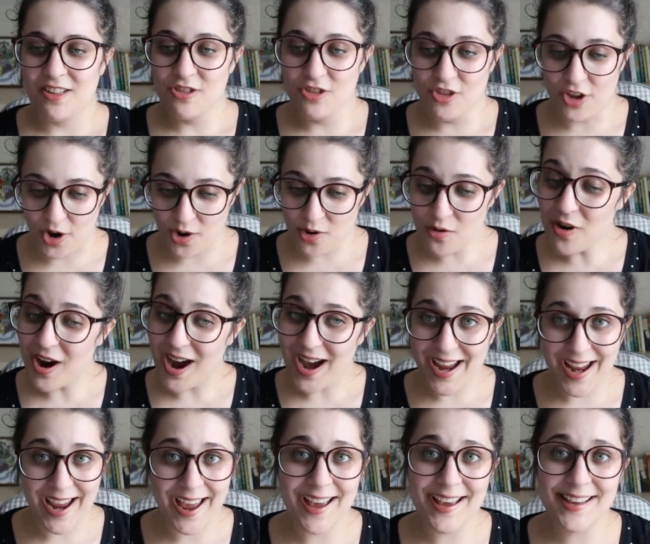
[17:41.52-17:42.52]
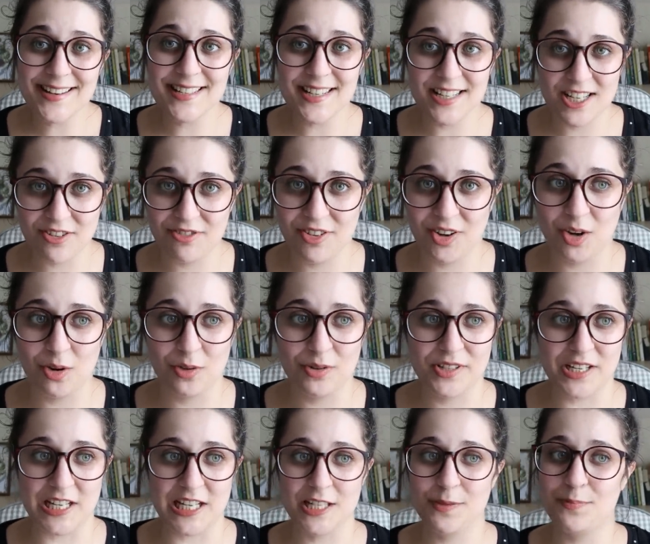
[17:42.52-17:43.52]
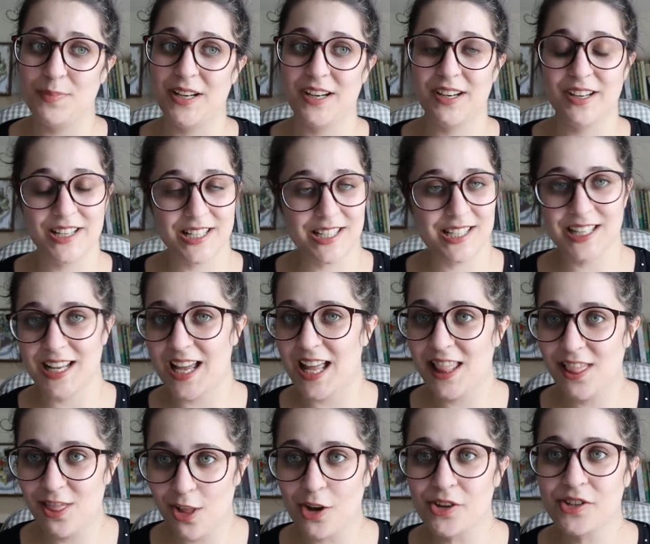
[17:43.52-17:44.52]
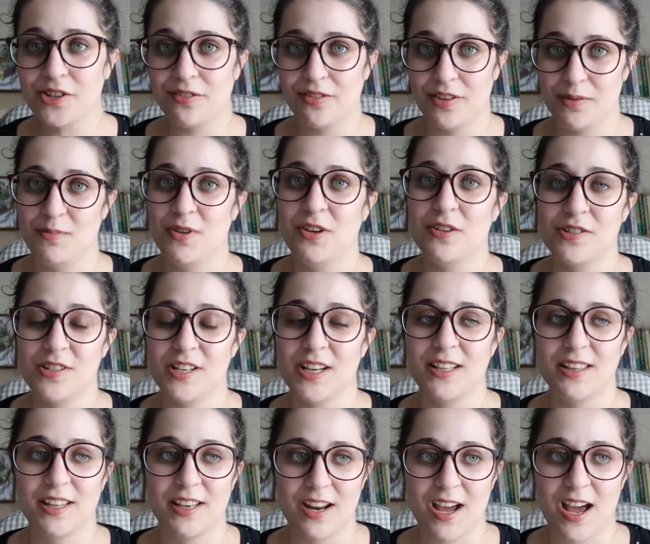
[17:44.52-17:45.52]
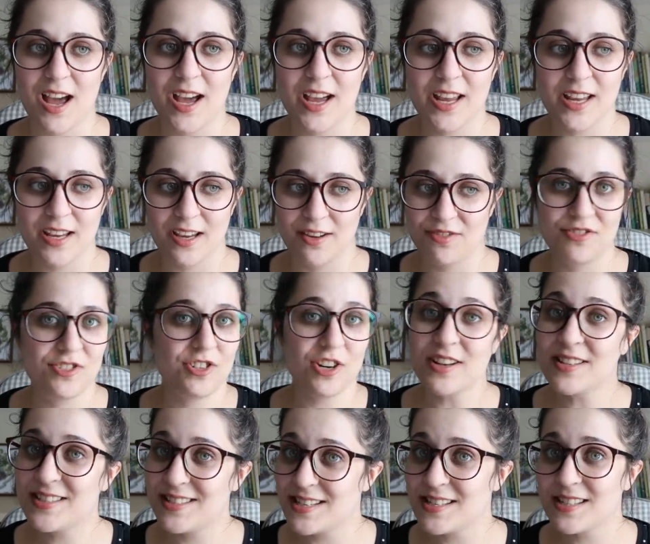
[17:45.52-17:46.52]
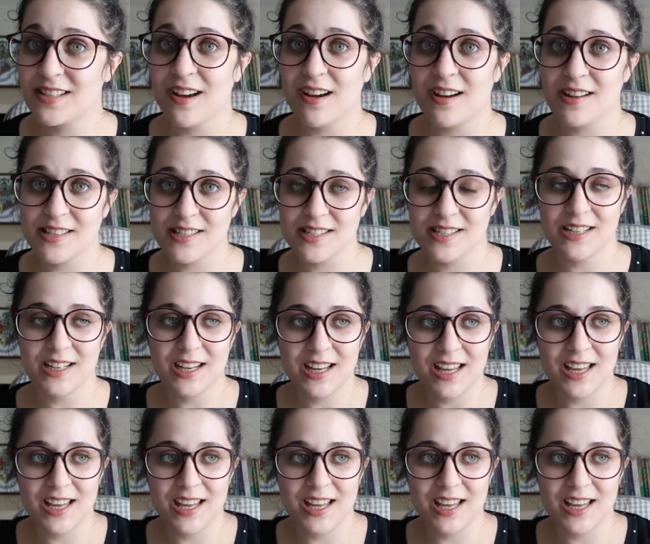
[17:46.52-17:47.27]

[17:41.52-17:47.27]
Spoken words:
Though I had difficulties because a lot of the music that I have just discussed